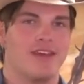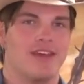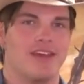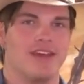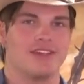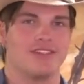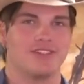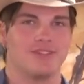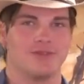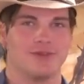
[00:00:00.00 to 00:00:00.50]

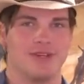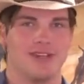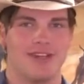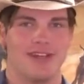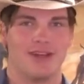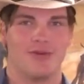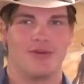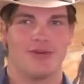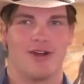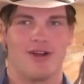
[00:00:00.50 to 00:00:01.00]
And so one day
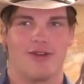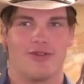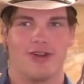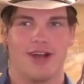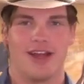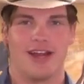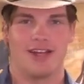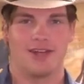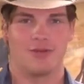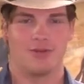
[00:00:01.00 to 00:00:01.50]
we were out
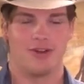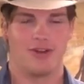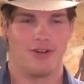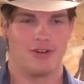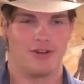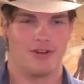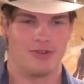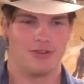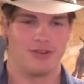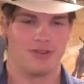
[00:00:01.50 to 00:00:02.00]
riding. We'd
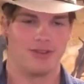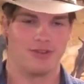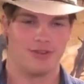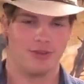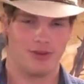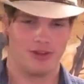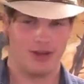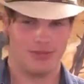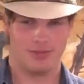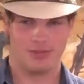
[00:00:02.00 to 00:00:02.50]
already ridden
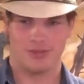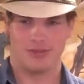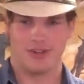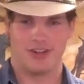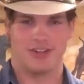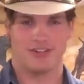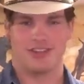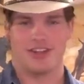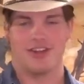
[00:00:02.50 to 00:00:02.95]
through a couple trails.